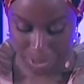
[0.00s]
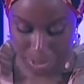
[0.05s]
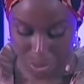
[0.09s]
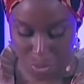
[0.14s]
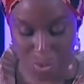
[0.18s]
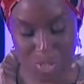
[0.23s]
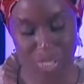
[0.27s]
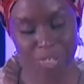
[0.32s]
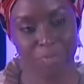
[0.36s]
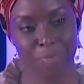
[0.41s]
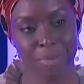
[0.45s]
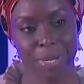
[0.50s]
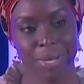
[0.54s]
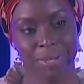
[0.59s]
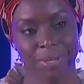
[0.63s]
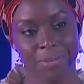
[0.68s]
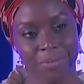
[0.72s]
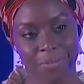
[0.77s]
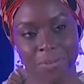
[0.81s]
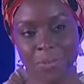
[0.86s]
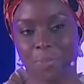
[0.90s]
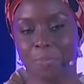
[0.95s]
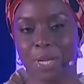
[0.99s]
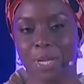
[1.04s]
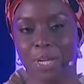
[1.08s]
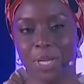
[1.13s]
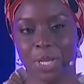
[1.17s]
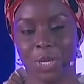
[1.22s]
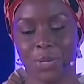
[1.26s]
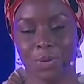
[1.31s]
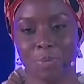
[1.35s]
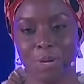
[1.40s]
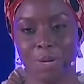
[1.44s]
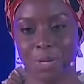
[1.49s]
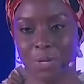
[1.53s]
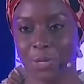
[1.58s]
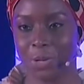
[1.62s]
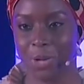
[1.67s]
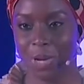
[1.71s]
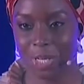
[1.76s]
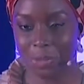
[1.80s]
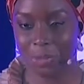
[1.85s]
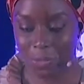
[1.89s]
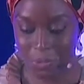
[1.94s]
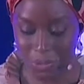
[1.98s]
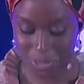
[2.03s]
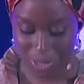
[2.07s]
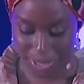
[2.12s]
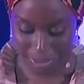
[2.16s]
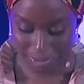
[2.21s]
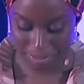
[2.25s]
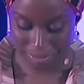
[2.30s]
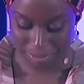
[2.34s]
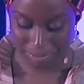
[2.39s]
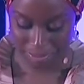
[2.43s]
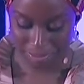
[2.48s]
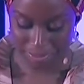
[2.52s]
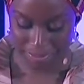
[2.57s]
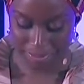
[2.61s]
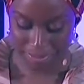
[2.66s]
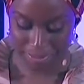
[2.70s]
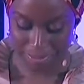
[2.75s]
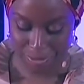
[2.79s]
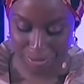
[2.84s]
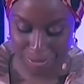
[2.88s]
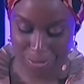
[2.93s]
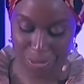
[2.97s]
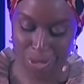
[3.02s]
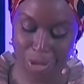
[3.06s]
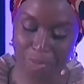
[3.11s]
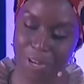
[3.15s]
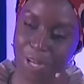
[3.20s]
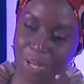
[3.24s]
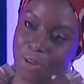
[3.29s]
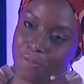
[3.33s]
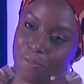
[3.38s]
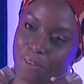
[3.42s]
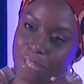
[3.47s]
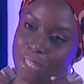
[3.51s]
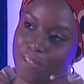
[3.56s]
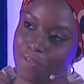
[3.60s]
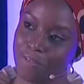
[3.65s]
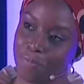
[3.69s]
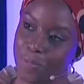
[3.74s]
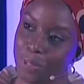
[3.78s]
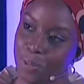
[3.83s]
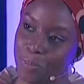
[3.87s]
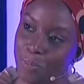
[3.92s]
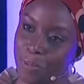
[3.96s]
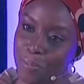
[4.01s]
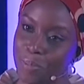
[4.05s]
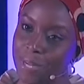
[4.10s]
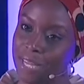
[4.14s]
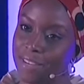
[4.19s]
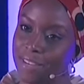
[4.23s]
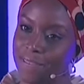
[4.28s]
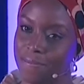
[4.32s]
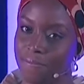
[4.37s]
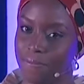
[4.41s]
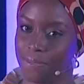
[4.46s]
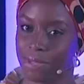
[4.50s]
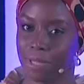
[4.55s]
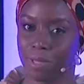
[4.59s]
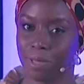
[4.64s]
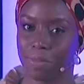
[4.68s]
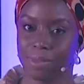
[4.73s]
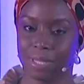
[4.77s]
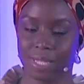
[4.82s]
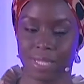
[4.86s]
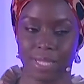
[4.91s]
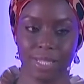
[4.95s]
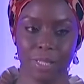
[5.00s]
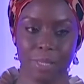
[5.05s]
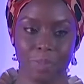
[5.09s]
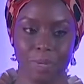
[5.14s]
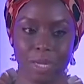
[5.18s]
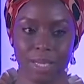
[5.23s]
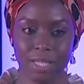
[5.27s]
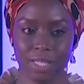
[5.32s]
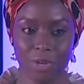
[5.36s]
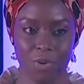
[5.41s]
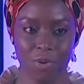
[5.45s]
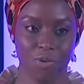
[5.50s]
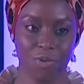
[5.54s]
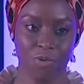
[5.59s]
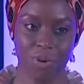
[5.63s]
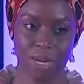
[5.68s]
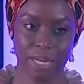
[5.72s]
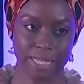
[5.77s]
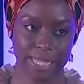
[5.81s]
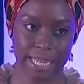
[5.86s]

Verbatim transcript: What if my roommate knew about Nollywood, full of innovative people making films despite great